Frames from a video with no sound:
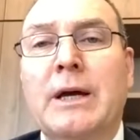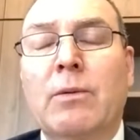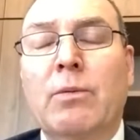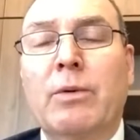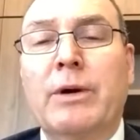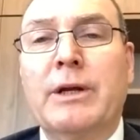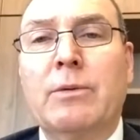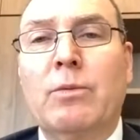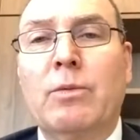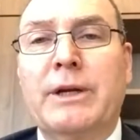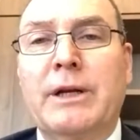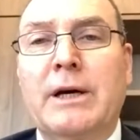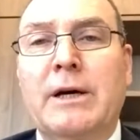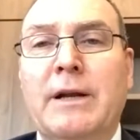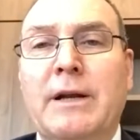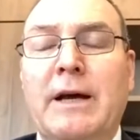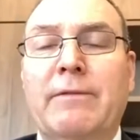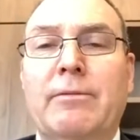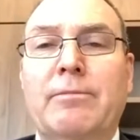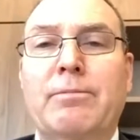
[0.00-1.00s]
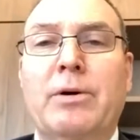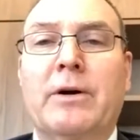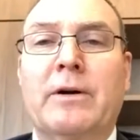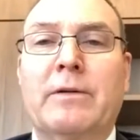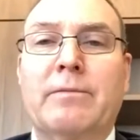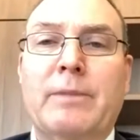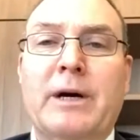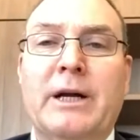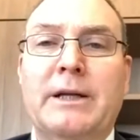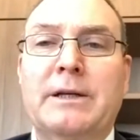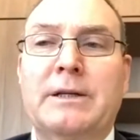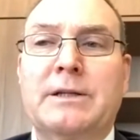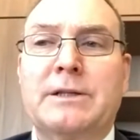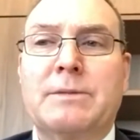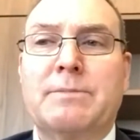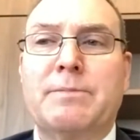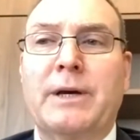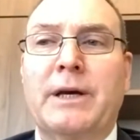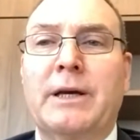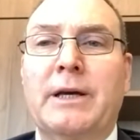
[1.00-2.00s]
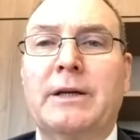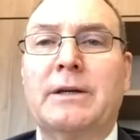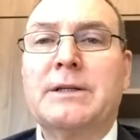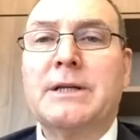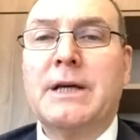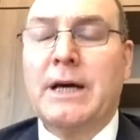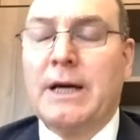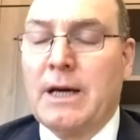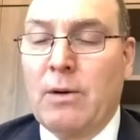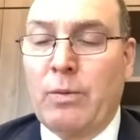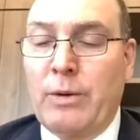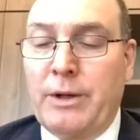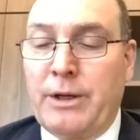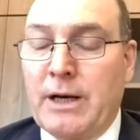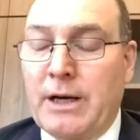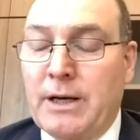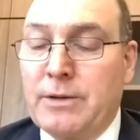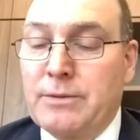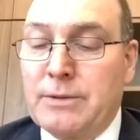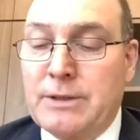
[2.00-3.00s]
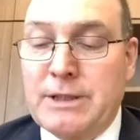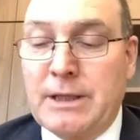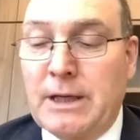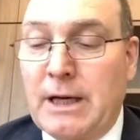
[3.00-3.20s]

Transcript: We don't have a pot of money to spend. We don't.